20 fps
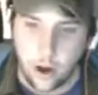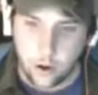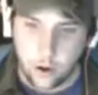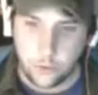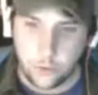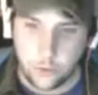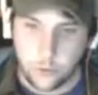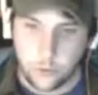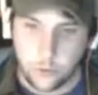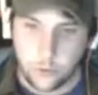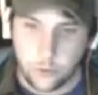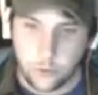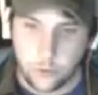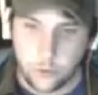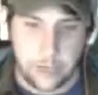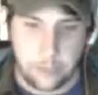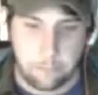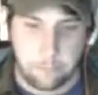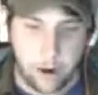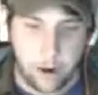Oh, you can
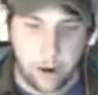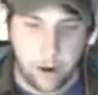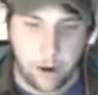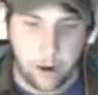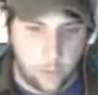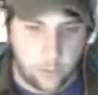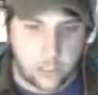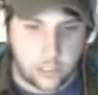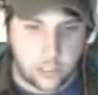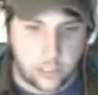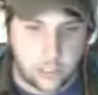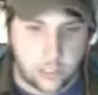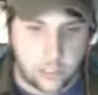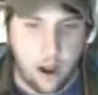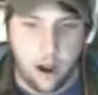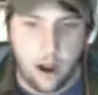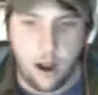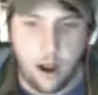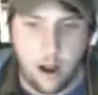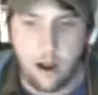repost.
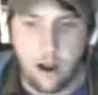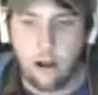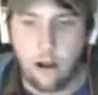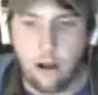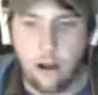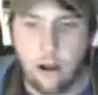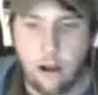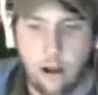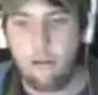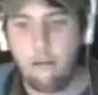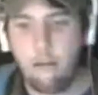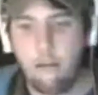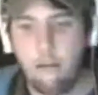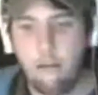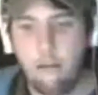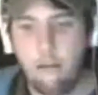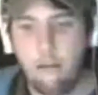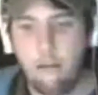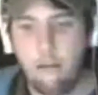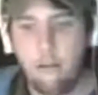
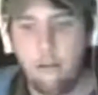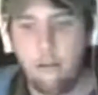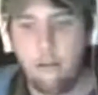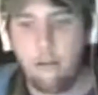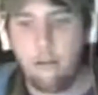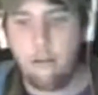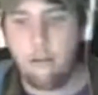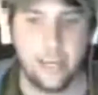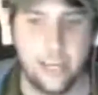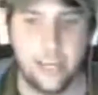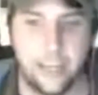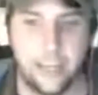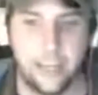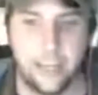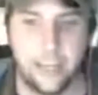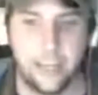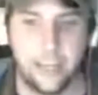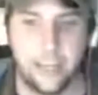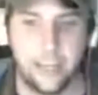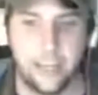Oh, I feel like an idiot.